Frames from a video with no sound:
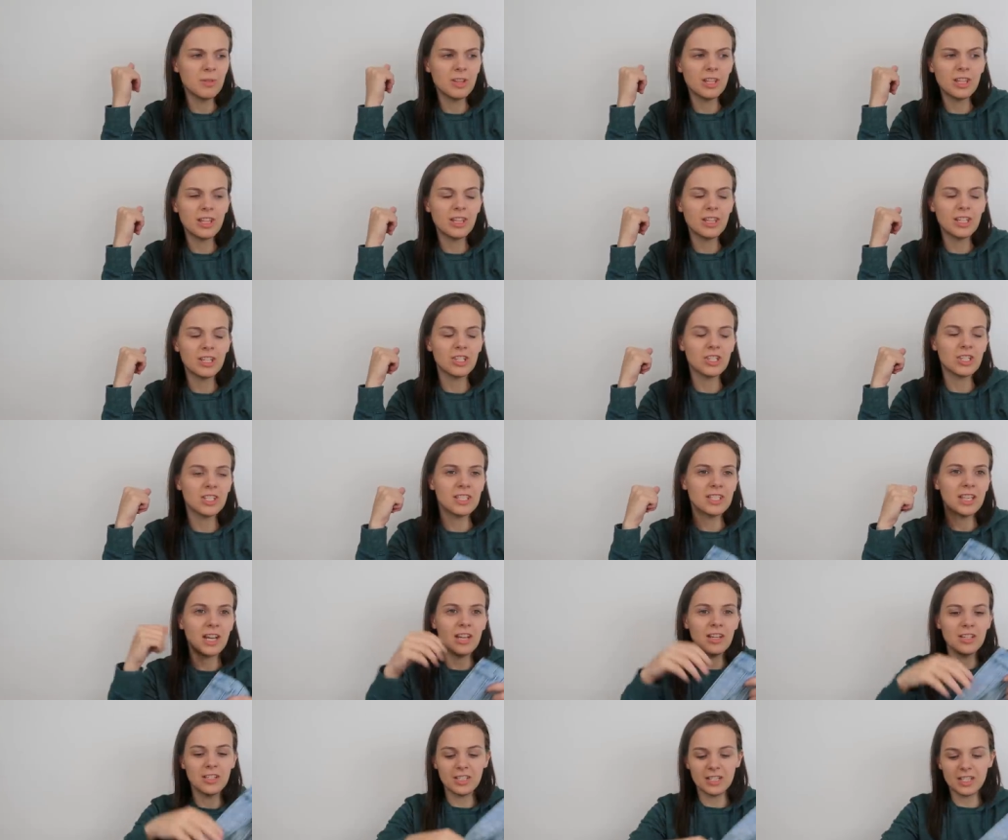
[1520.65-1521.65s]
And they just
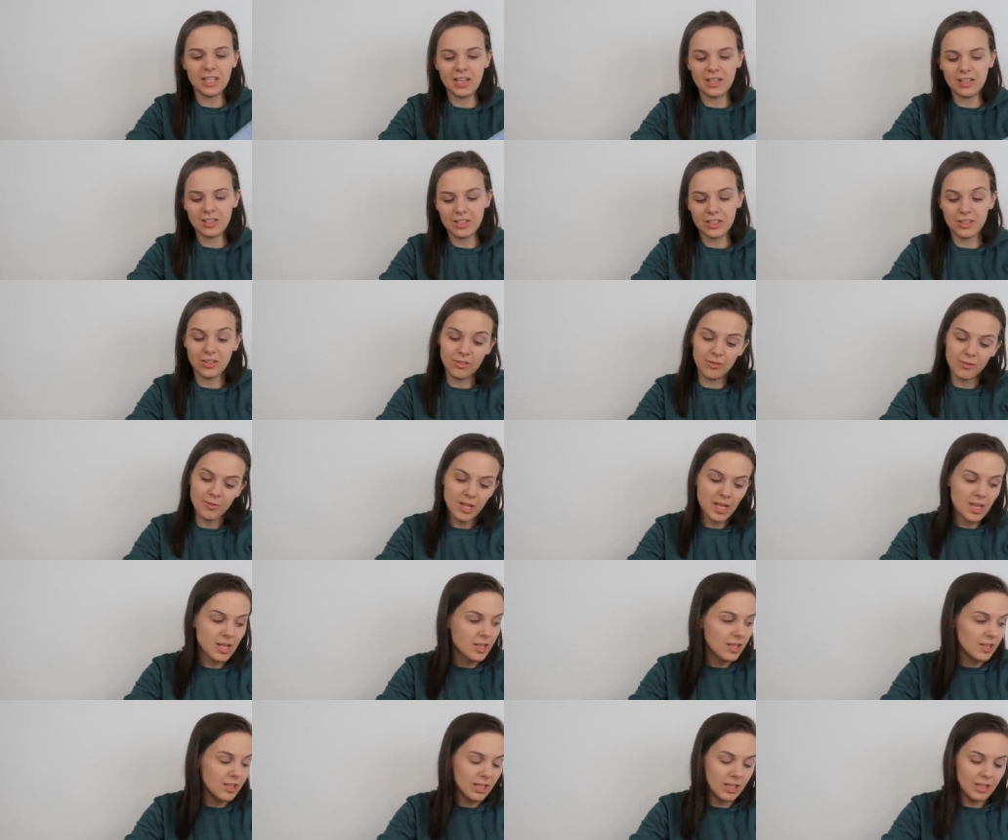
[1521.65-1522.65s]
sat and sat. So
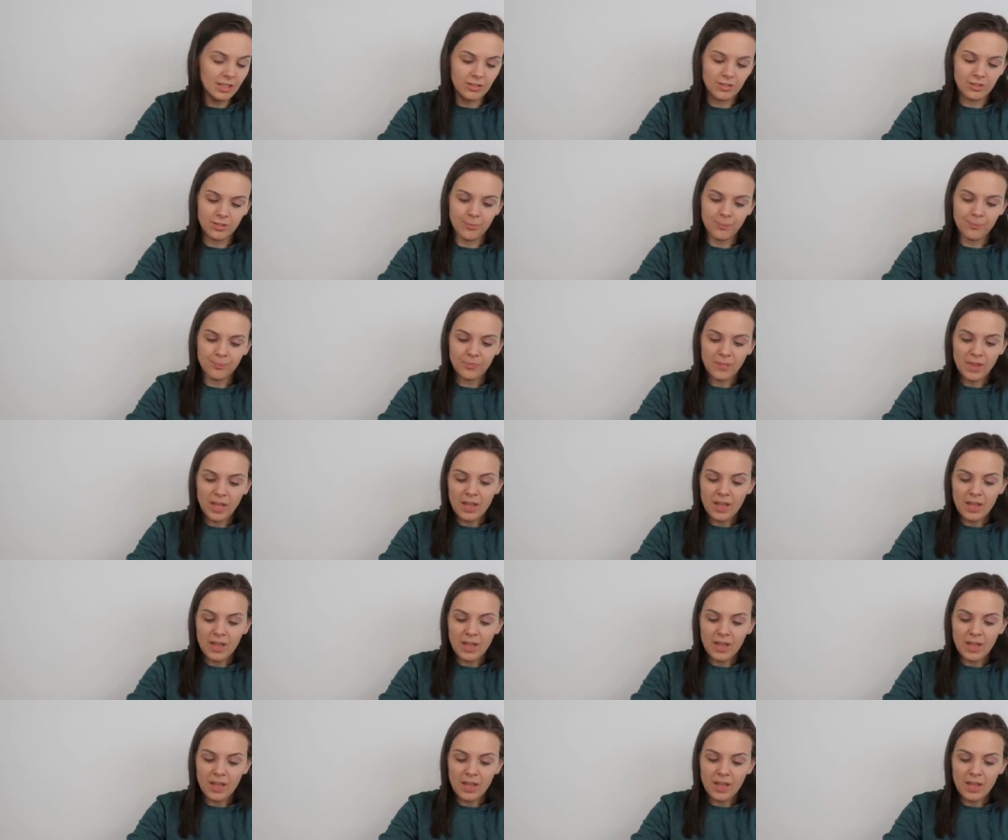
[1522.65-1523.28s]
I don't know.